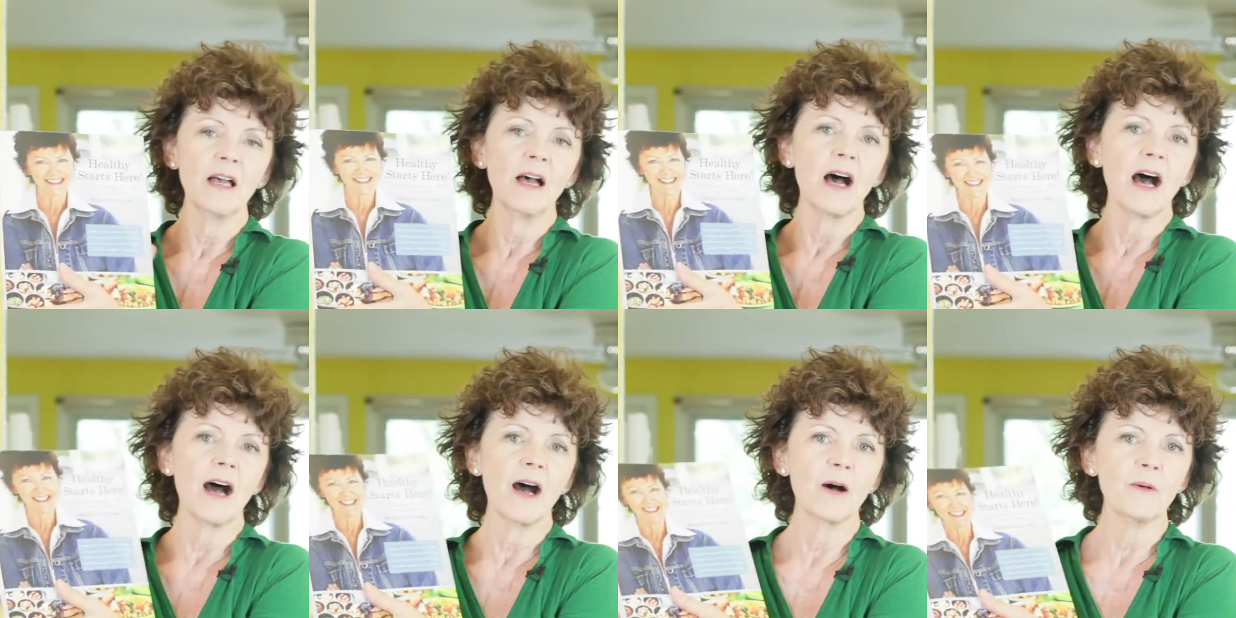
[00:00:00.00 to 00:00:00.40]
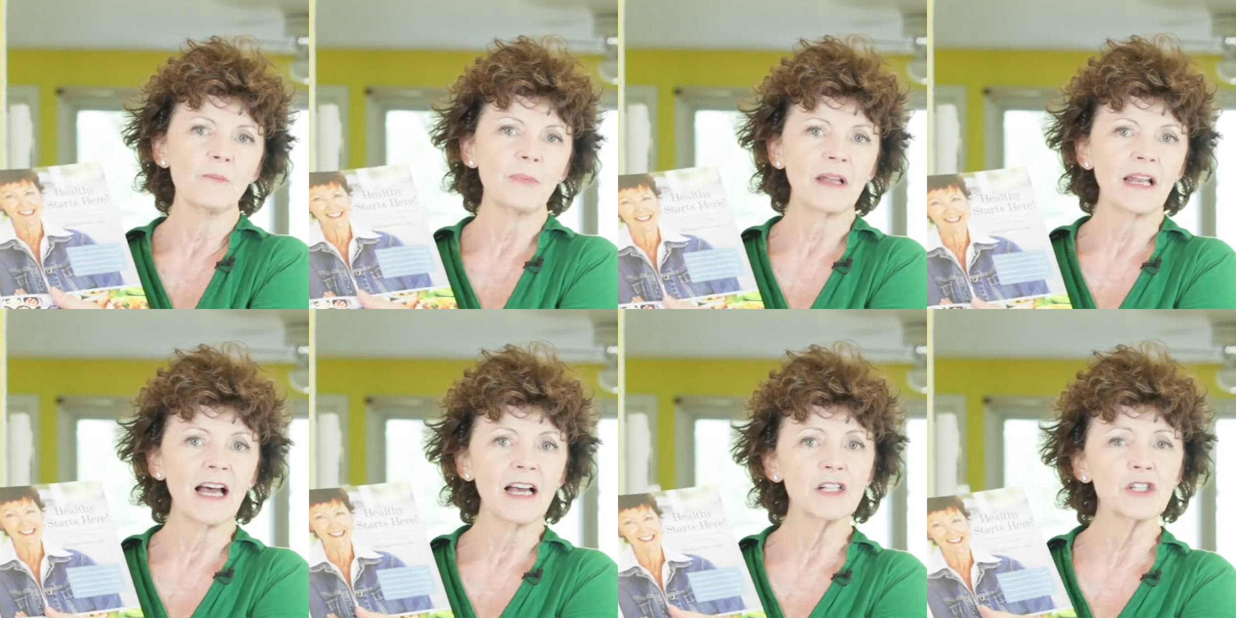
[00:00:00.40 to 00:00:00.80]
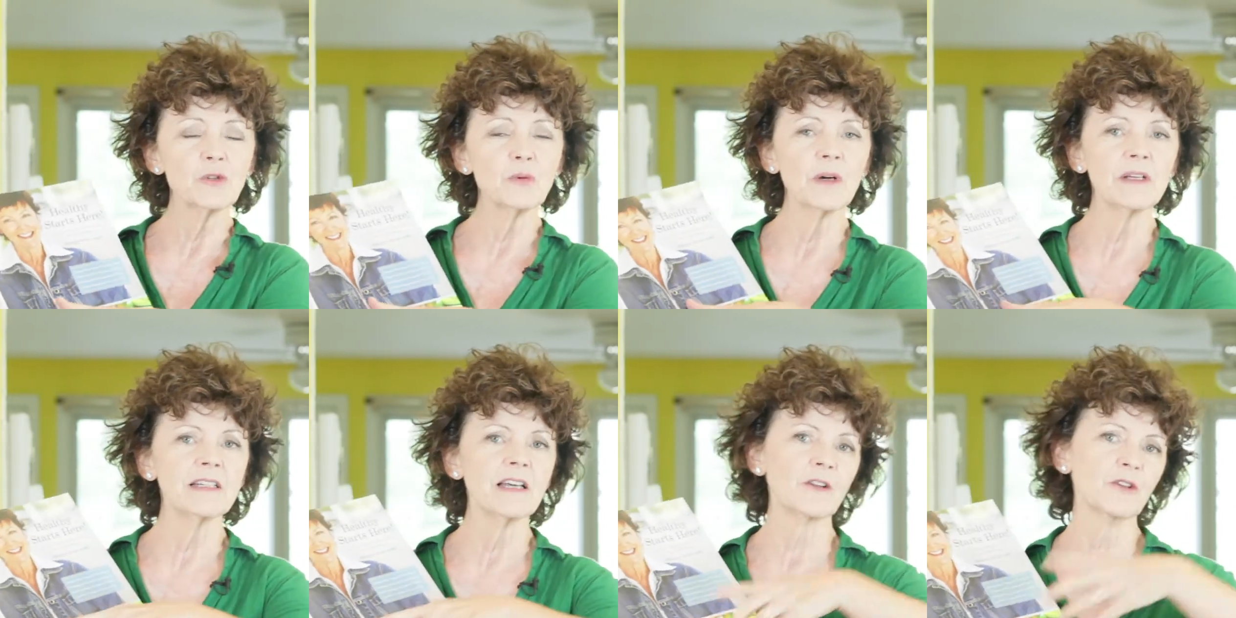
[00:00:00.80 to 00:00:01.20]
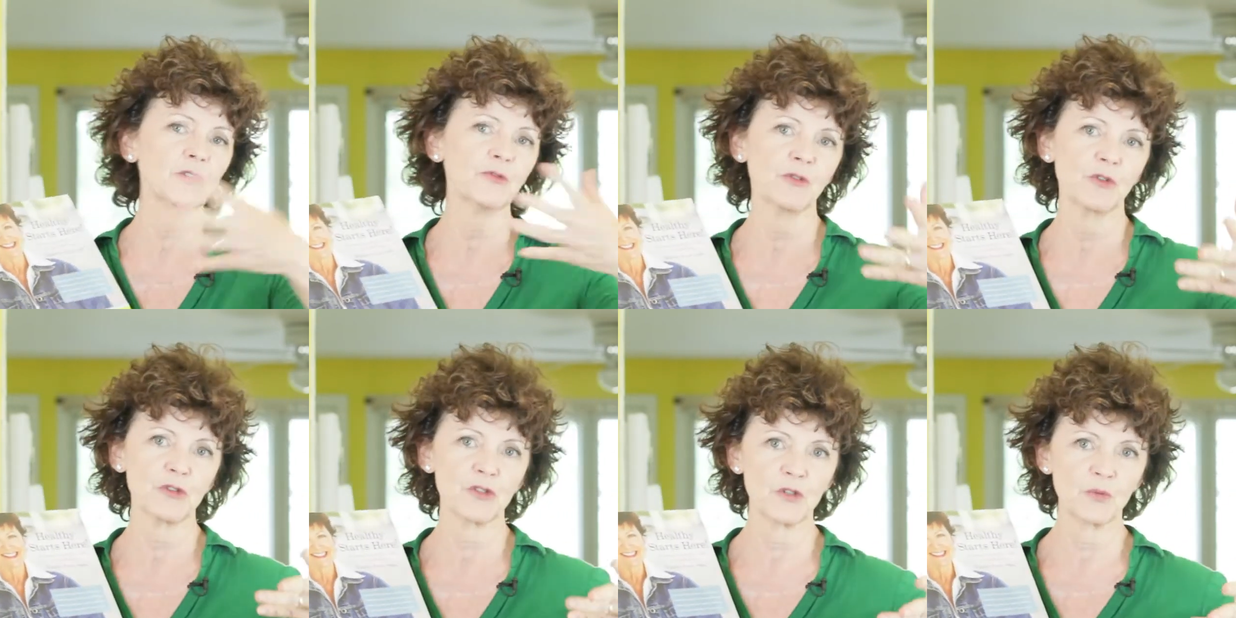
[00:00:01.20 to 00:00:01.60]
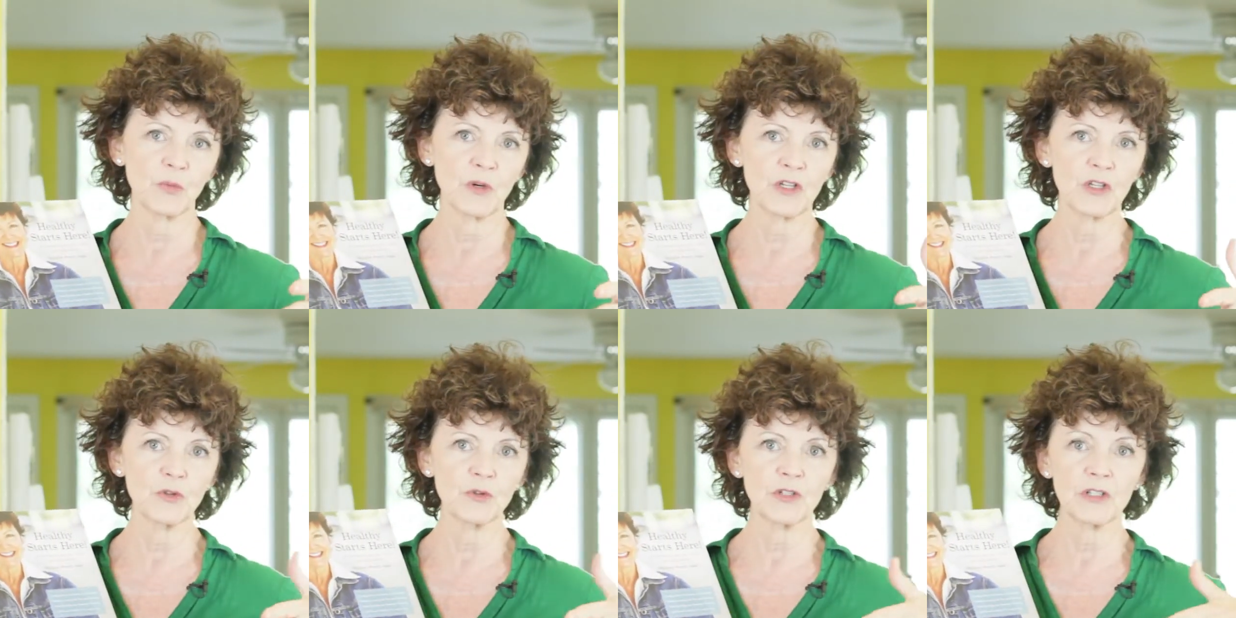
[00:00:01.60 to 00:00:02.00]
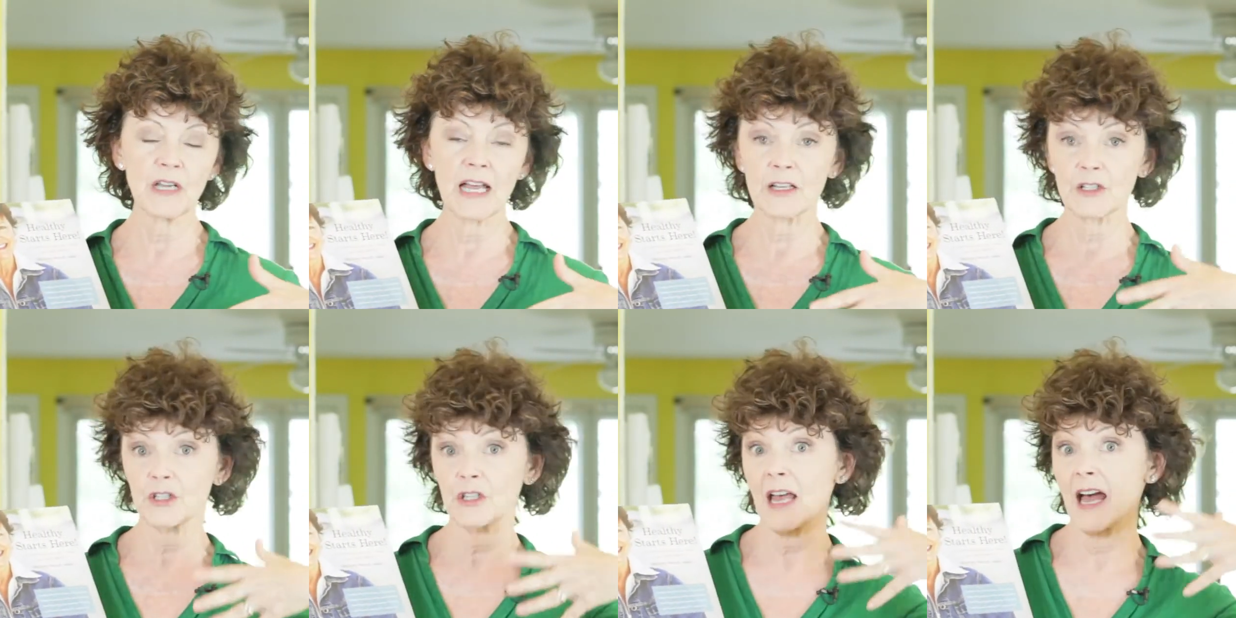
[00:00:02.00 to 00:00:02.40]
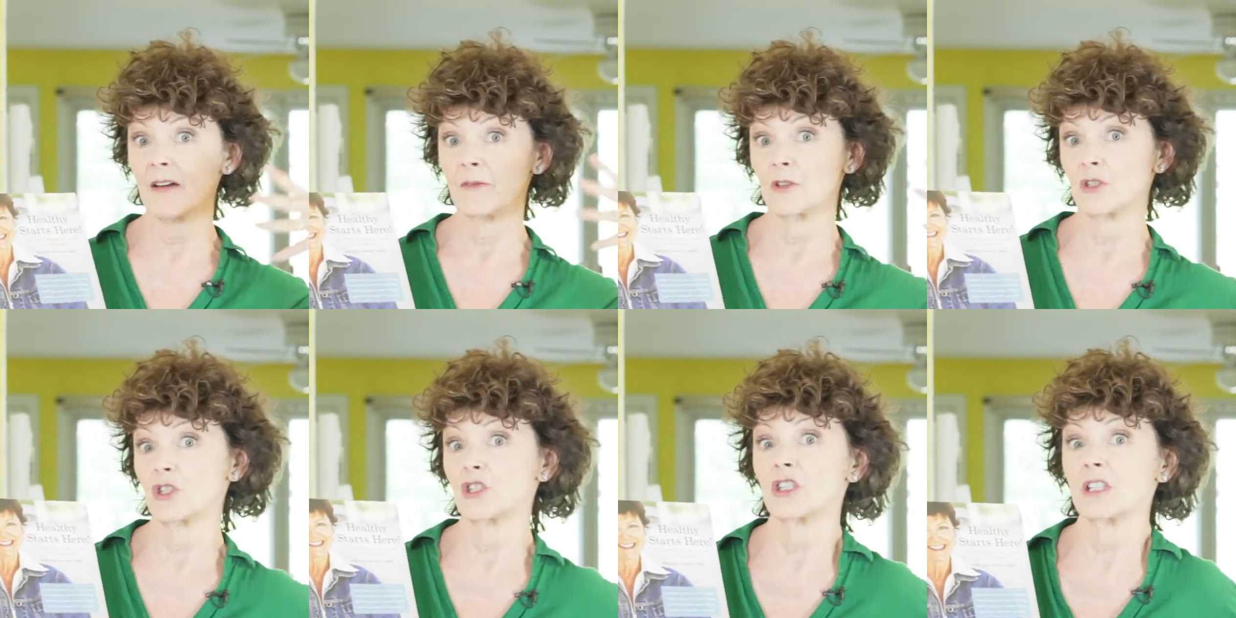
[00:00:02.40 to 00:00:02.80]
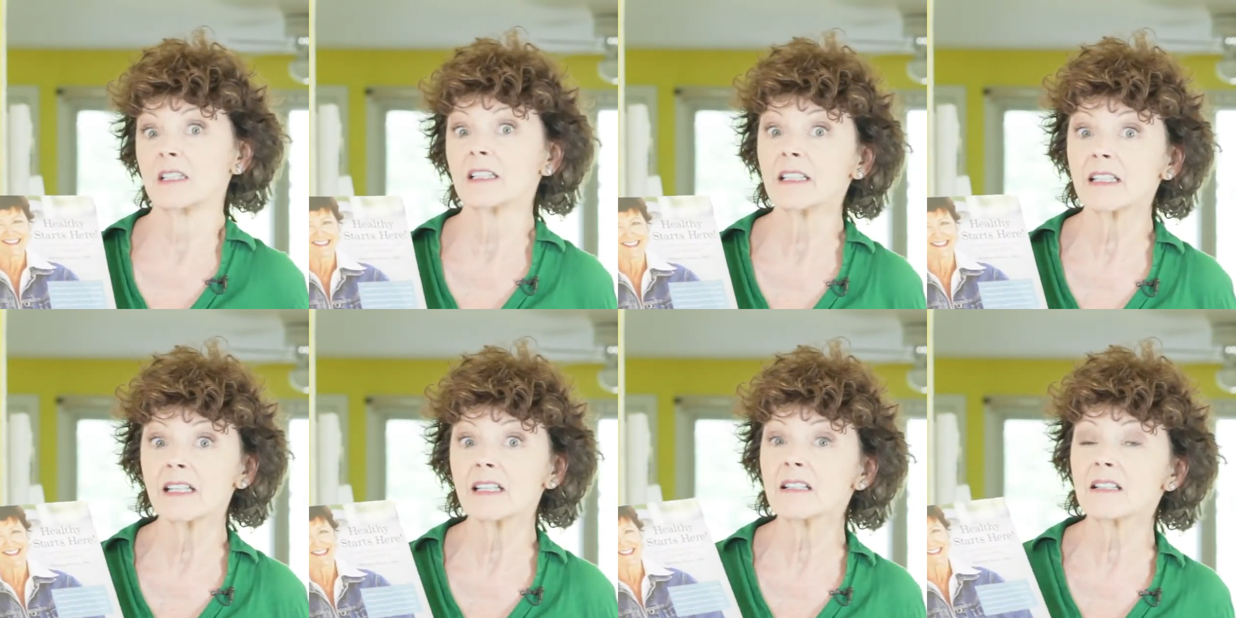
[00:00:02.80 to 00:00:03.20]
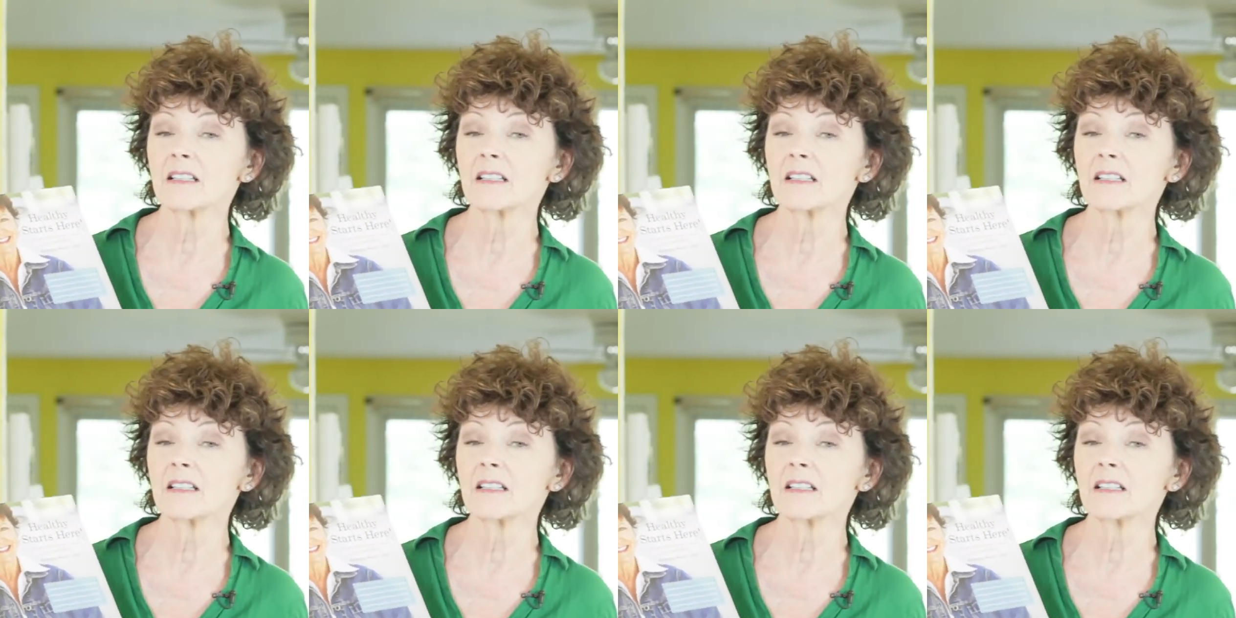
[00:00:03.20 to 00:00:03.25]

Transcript: but I do another version where you can actually have a chili.